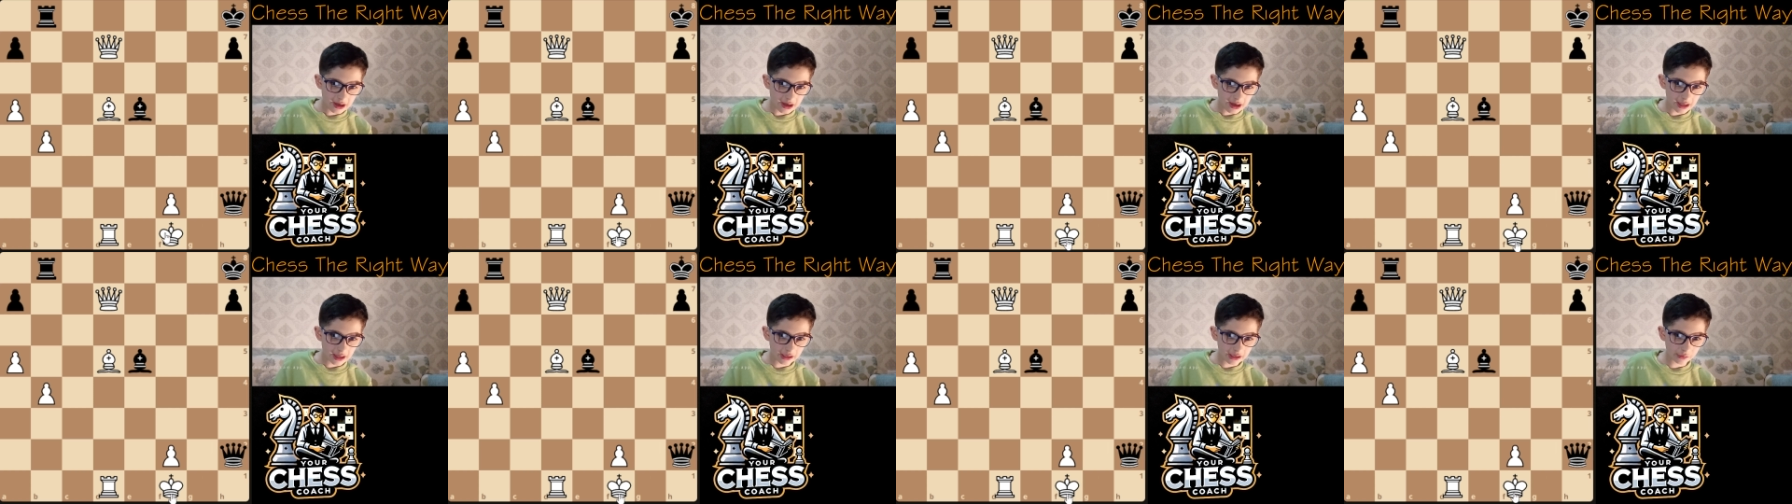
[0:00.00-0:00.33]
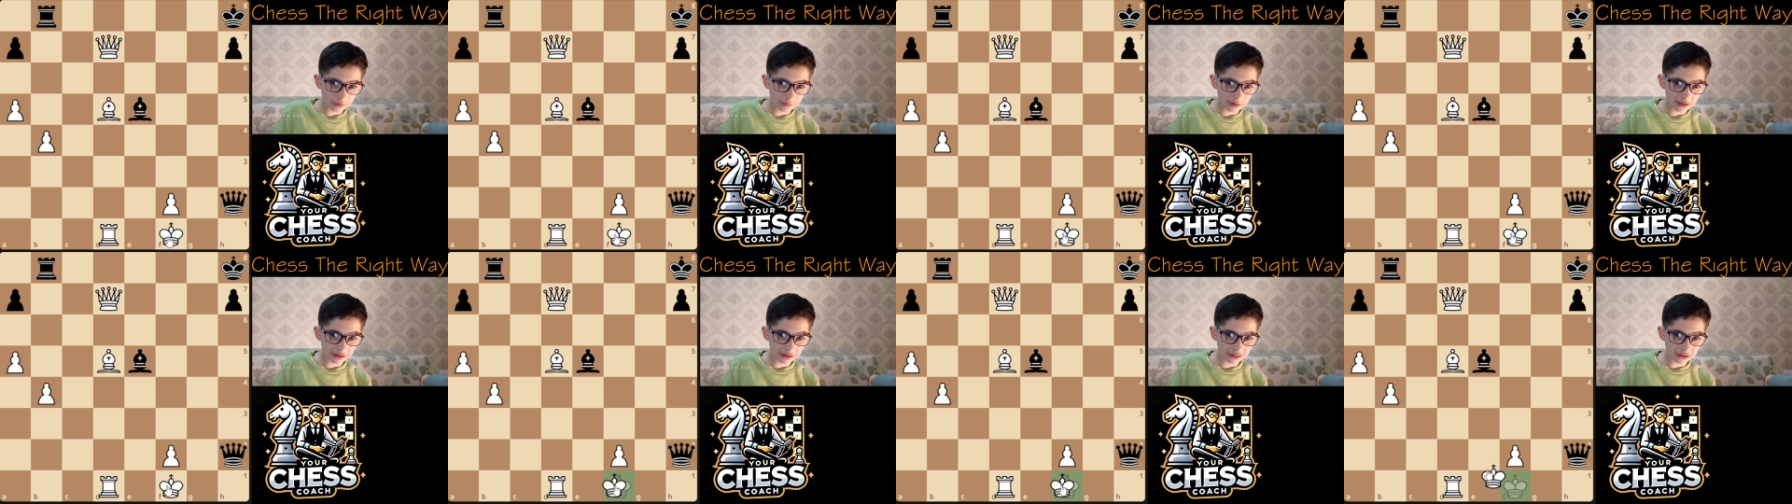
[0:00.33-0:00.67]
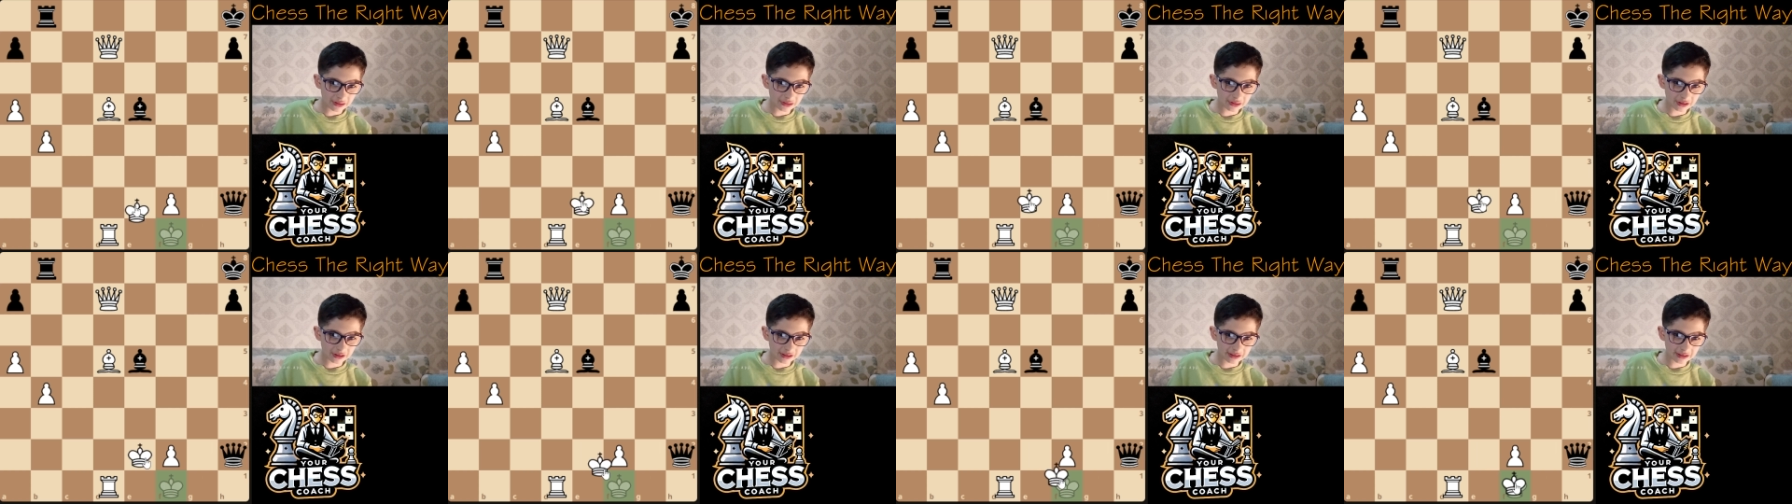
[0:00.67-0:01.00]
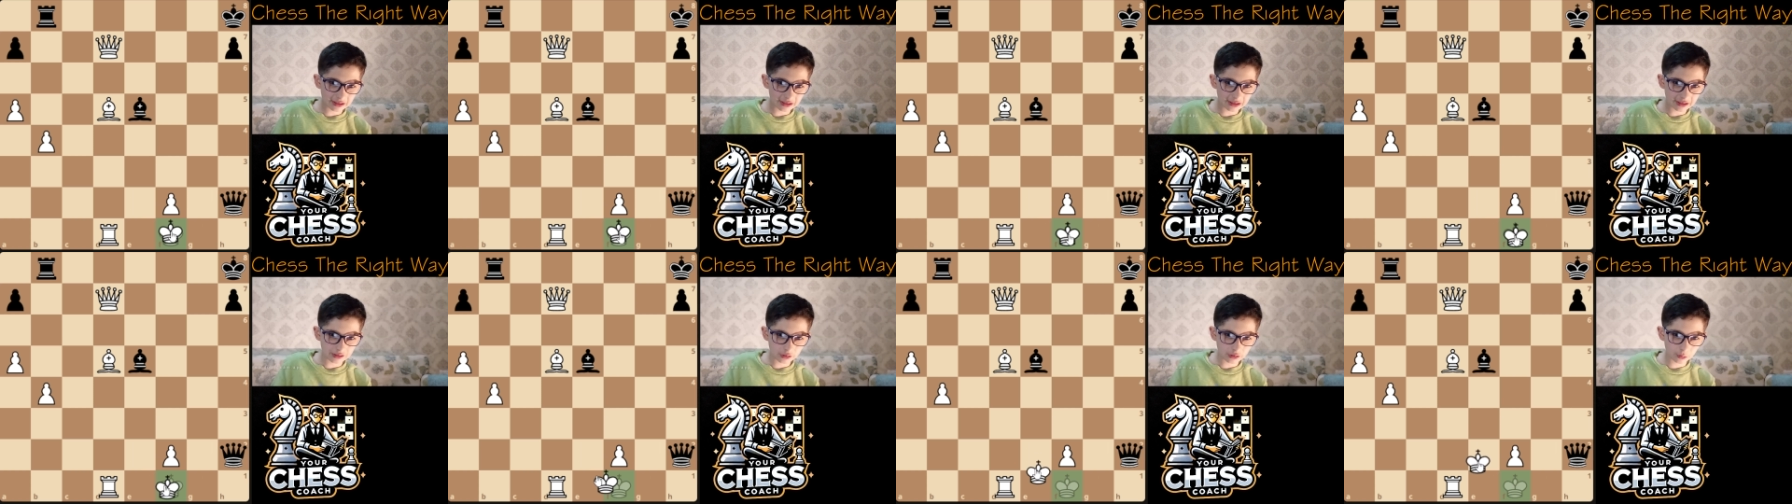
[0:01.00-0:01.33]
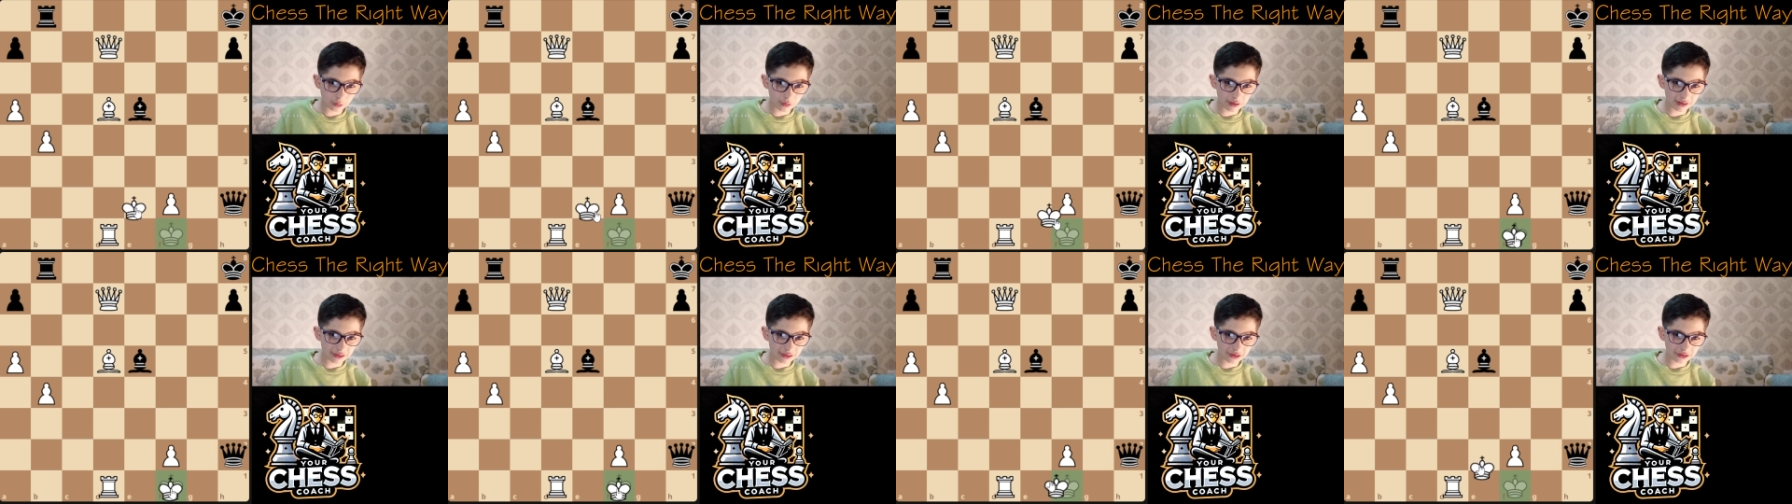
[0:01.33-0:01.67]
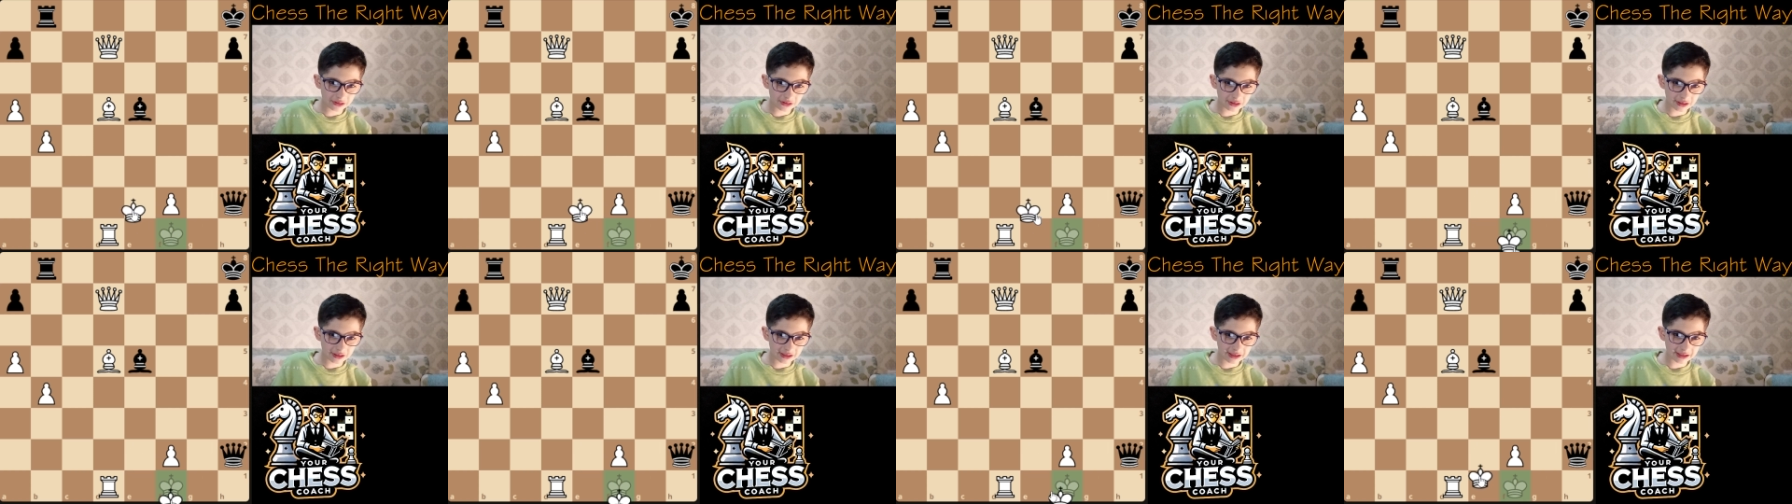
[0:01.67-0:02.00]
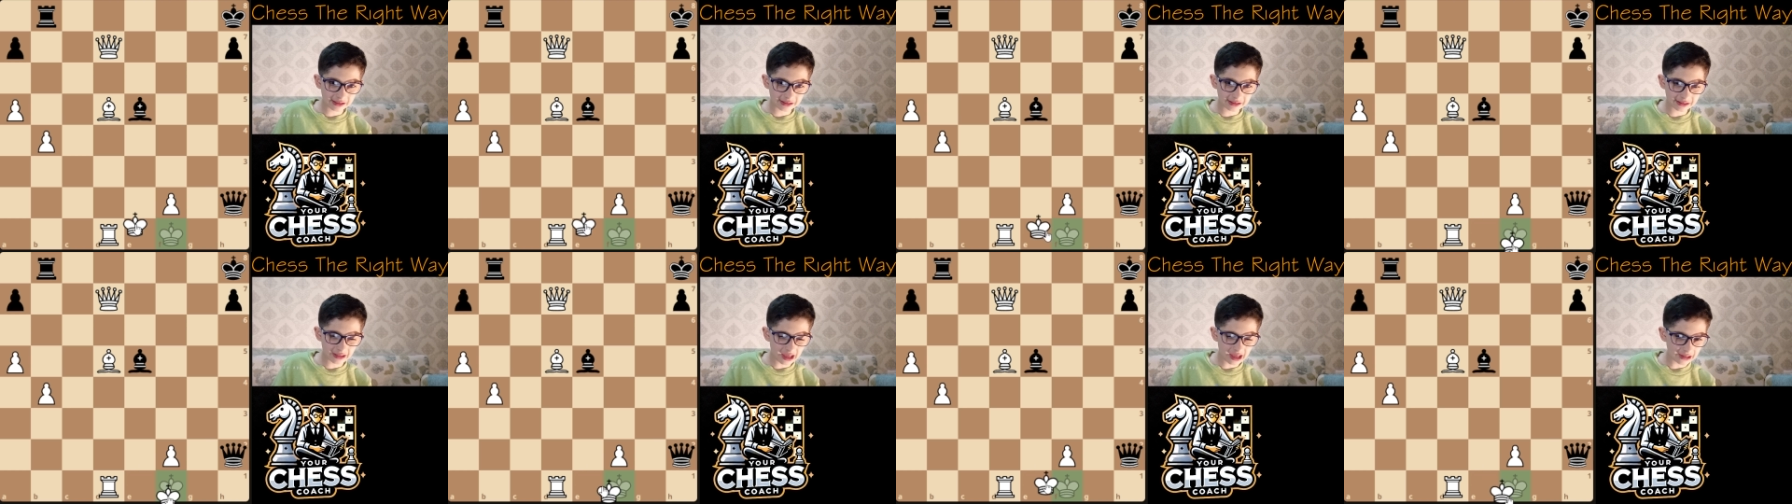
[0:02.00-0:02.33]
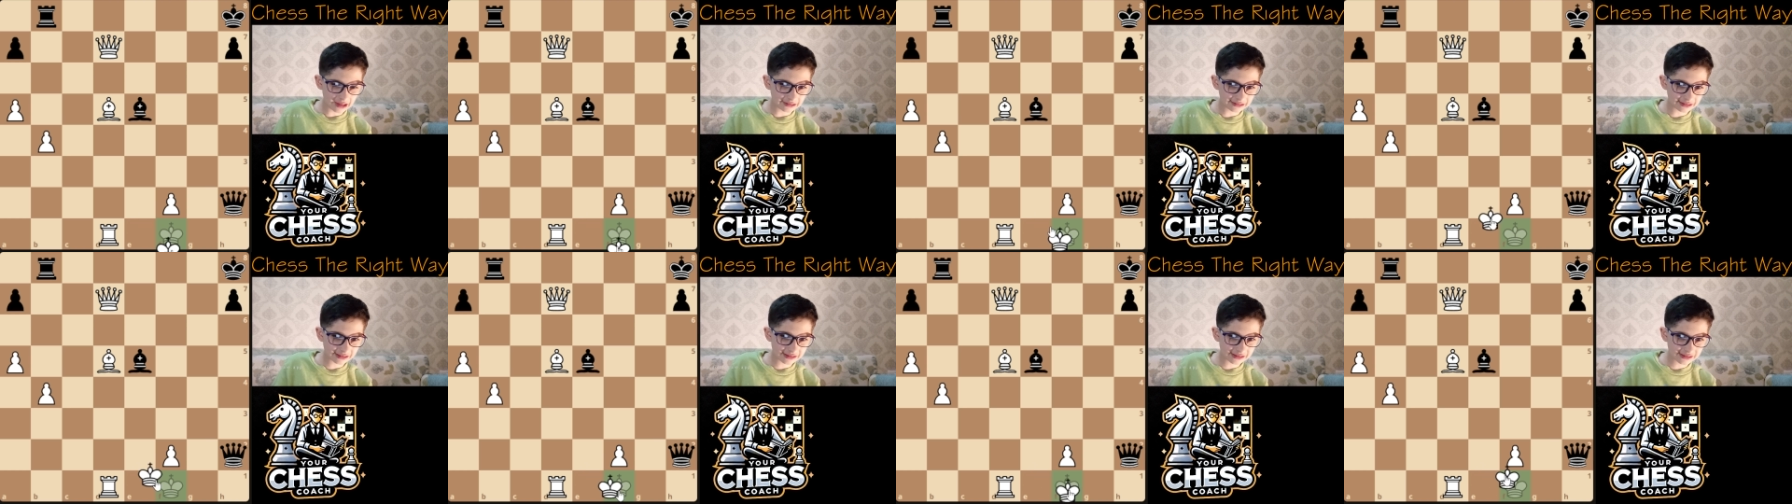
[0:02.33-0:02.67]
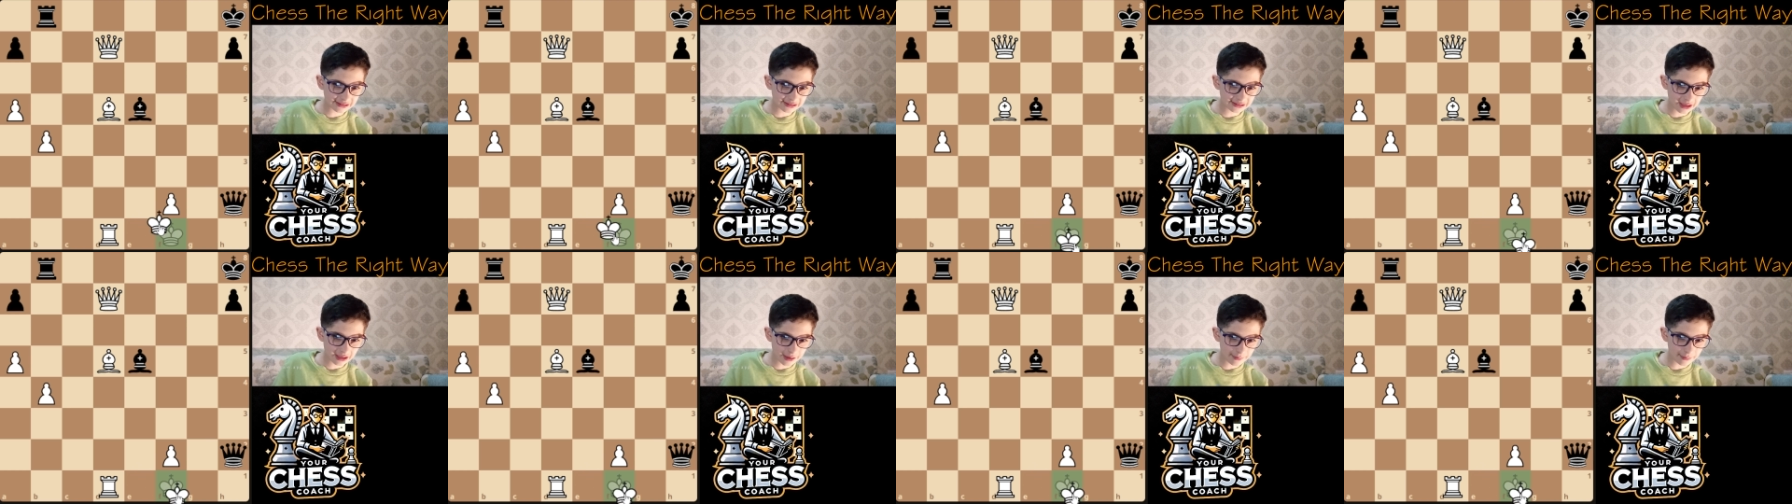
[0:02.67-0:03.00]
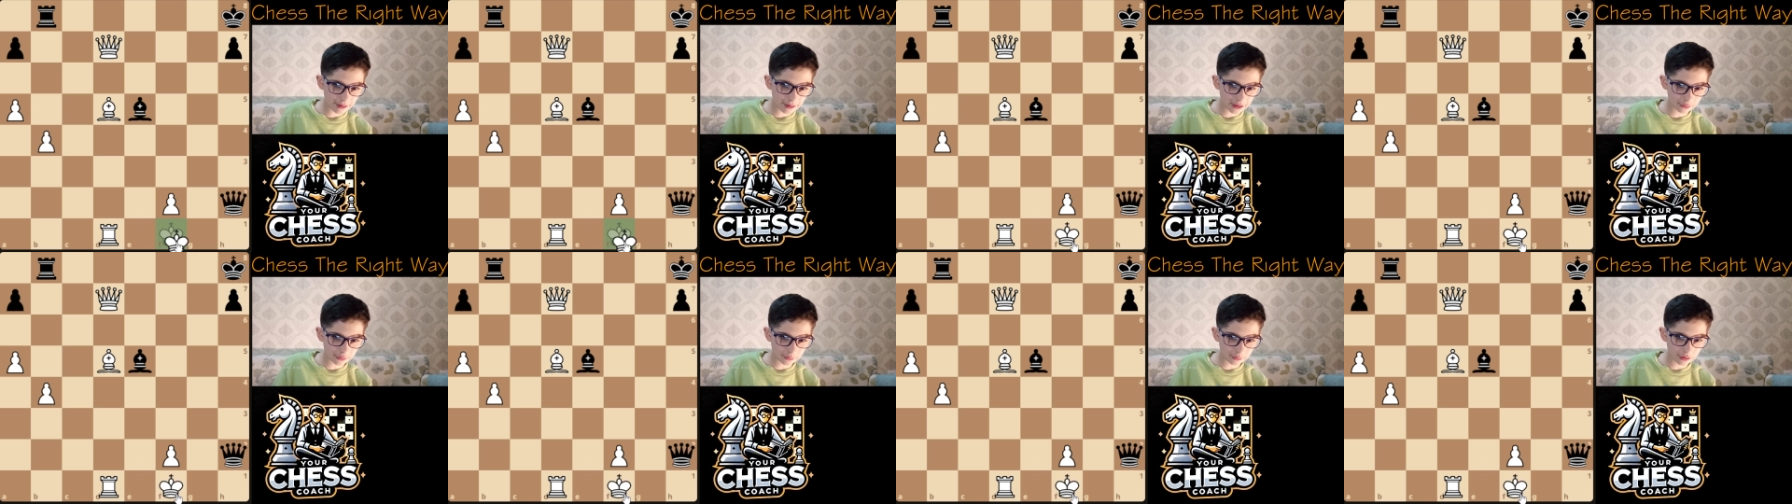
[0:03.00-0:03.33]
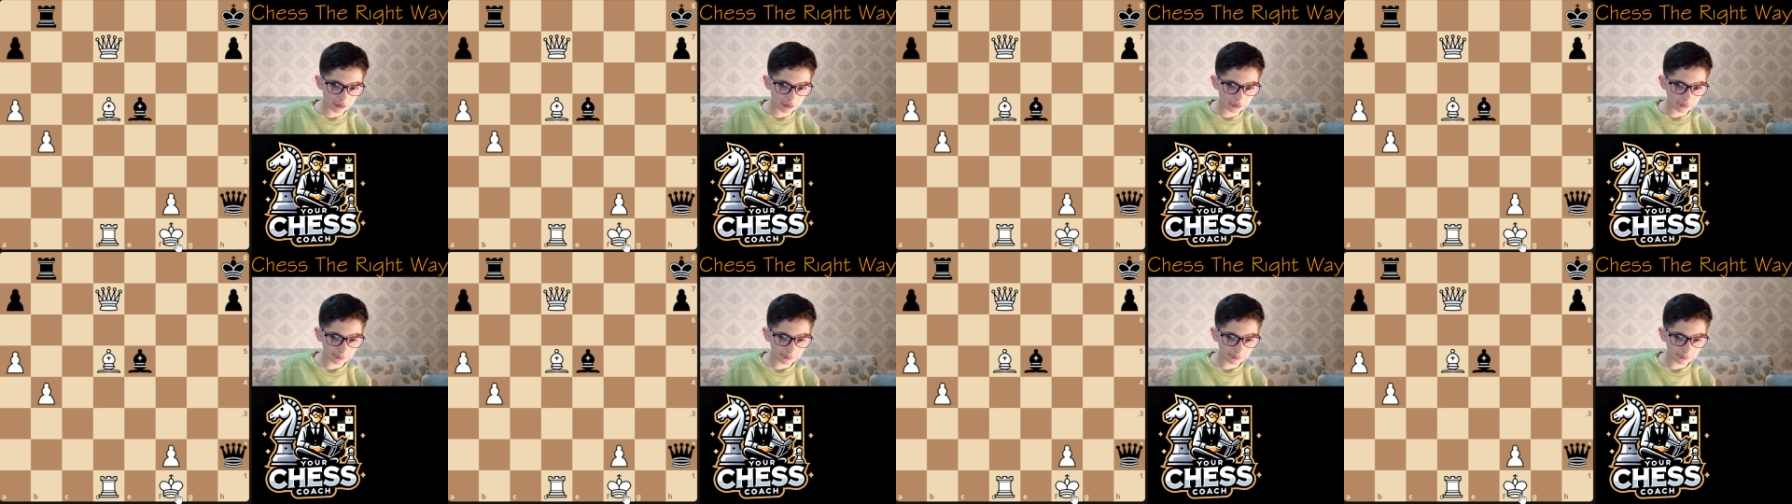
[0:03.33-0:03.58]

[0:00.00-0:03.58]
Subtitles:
in a way that the king can't escape anywhere,